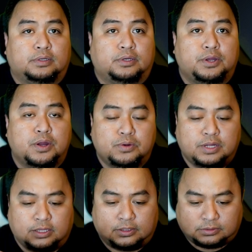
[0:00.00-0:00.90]
You know
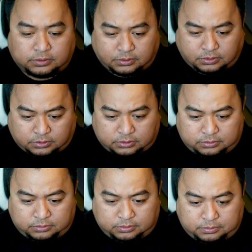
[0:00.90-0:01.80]
that
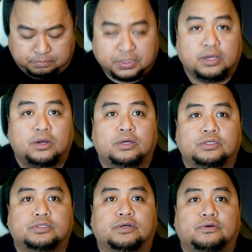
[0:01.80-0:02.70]

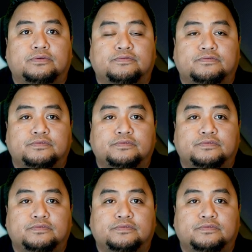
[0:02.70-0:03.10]
because of